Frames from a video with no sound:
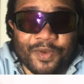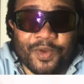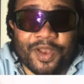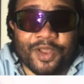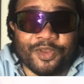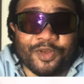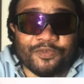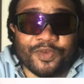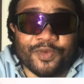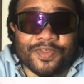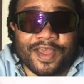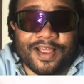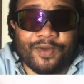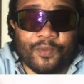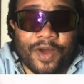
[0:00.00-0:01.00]
know a lot of you
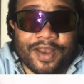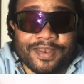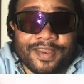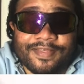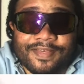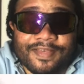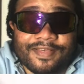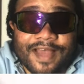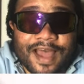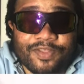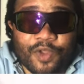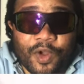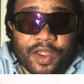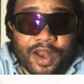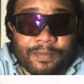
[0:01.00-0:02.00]
say, what is this guy
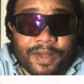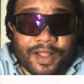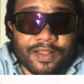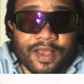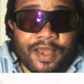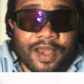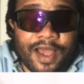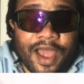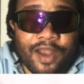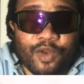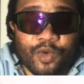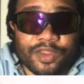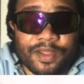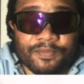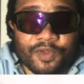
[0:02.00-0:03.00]
talking about? I
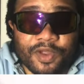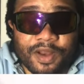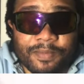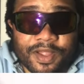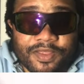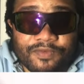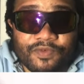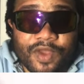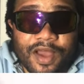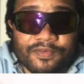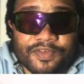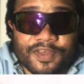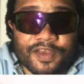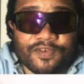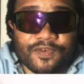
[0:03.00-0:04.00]
know what I'm talking about. If you have
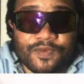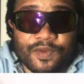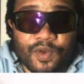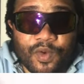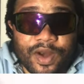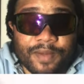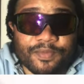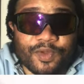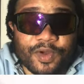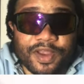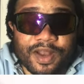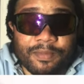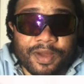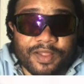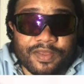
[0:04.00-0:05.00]
sense, you know what I'm
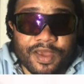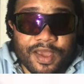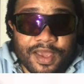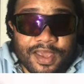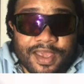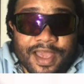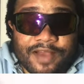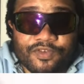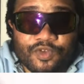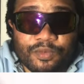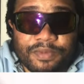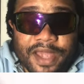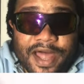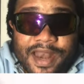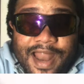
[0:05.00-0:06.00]
talking about. He has to
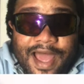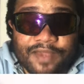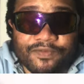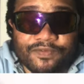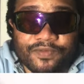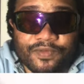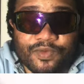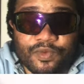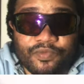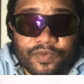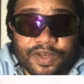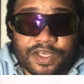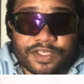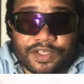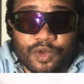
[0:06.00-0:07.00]
be alive to
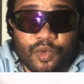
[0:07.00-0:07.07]
finish the